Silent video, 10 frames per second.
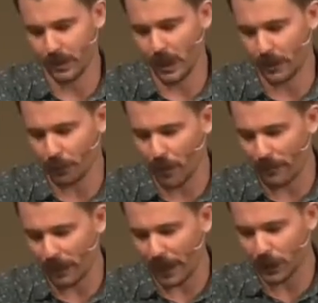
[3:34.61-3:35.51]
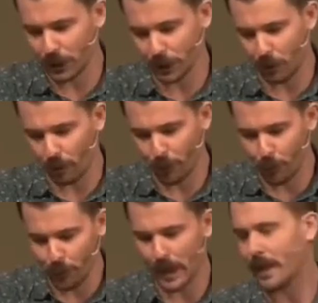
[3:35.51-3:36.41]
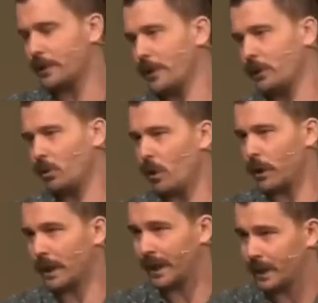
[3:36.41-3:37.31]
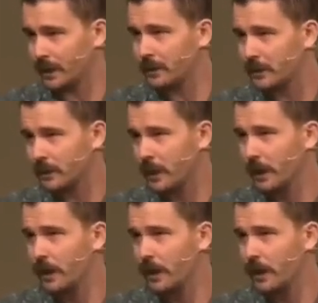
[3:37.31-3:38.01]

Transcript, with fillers: Uh, the revelation of who that eternal word is